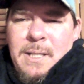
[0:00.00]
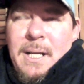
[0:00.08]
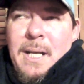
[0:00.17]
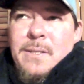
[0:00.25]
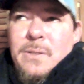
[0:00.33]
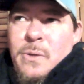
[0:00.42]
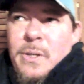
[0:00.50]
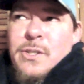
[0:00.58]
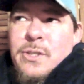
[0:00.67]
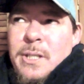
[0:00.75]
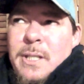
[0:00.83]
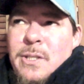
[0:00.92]
as a
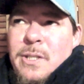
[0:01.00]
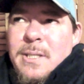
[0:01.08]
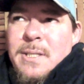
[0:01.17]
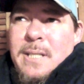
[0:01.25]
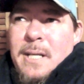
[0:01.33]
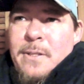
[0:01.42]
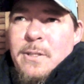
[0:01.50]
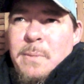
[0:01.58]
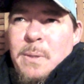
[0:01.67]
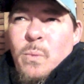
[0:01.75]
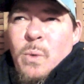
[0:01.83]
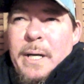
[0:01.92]
Christian, it just tells
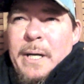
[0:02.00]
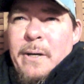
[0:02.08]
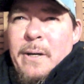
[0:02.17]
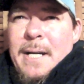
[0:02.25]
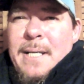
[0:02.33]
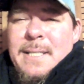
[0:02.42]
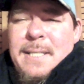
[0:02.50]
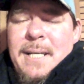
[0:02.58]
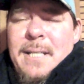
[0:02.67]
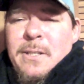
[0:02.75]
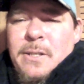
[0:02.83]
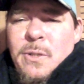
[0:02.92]
me where I
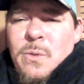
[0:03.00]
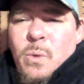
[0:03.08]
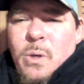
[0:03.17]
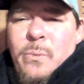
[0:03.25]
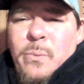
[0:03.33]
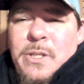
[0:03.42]
stand in this world,